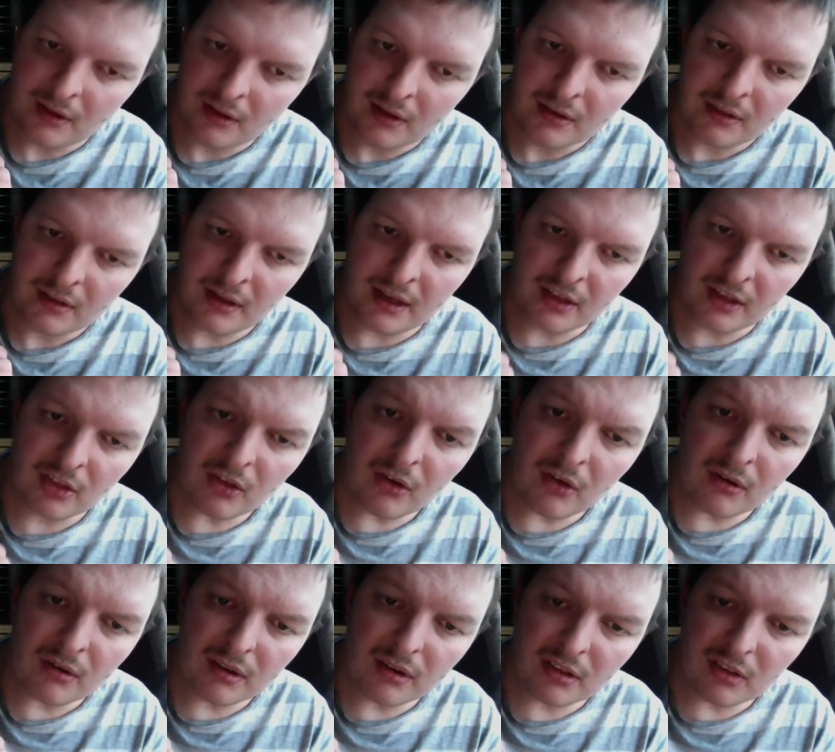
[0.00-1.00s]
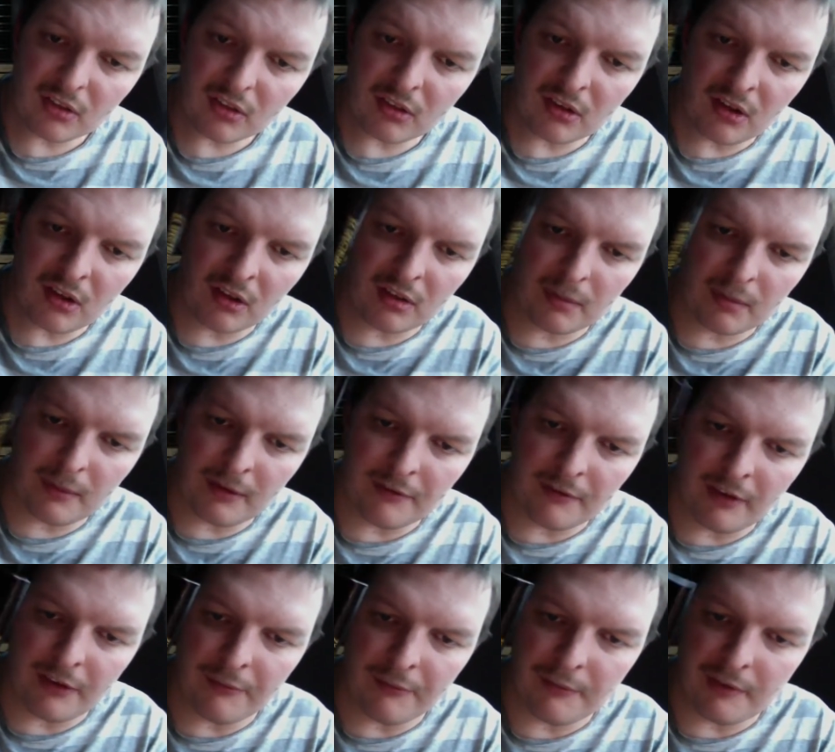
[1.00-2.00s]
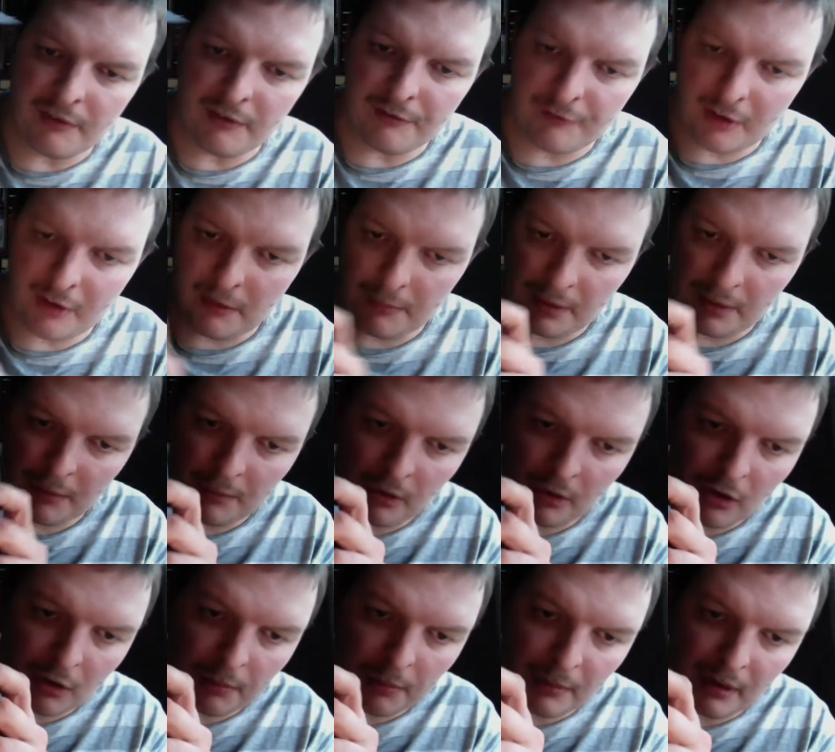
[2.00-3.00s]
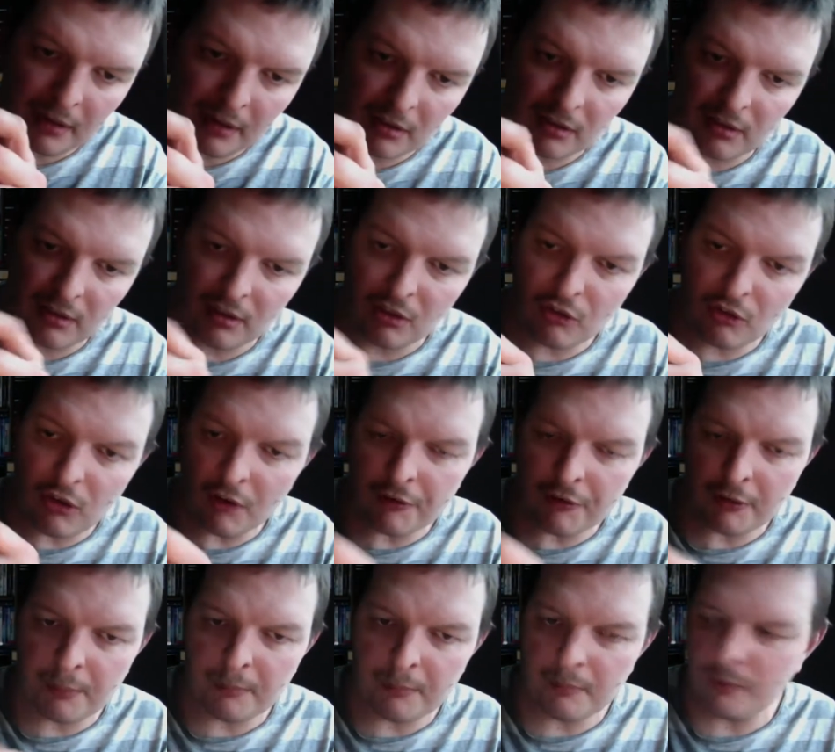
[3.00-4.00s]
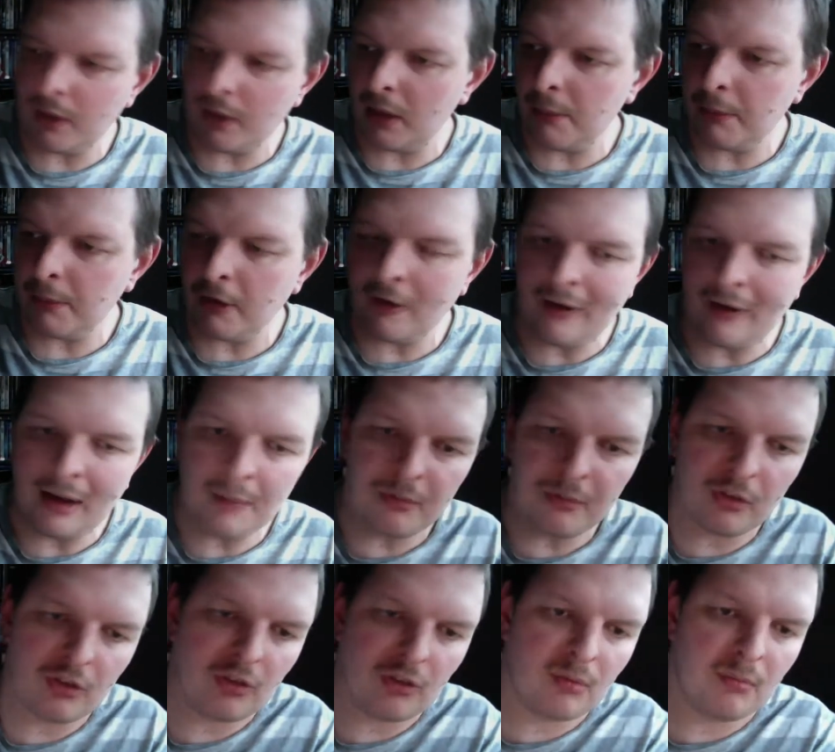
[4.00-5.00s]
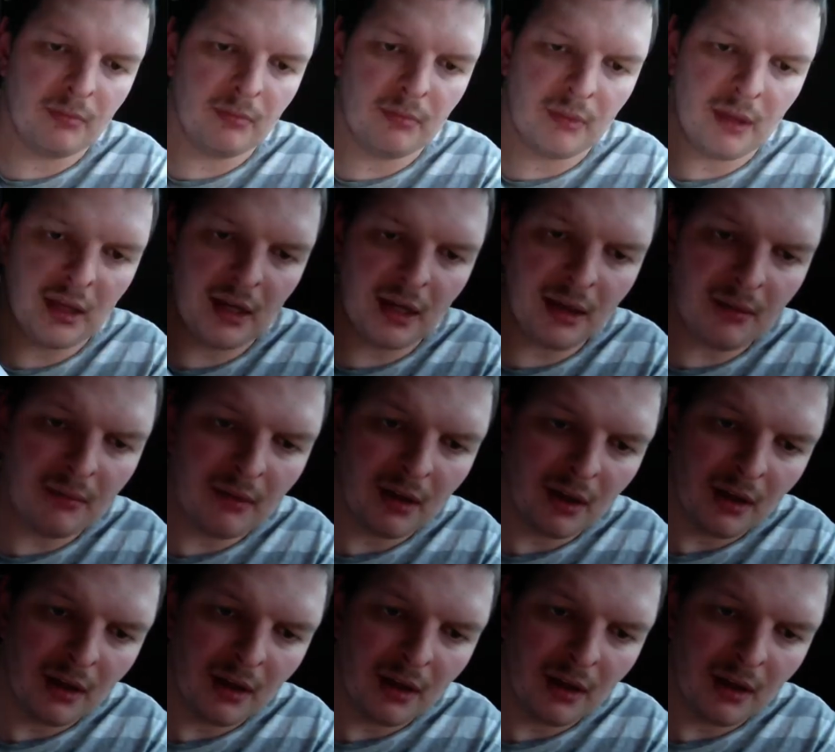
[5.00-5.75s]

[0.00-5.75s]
it's not. It doesn't look to be a very big book, but there's quite a few programs. You know,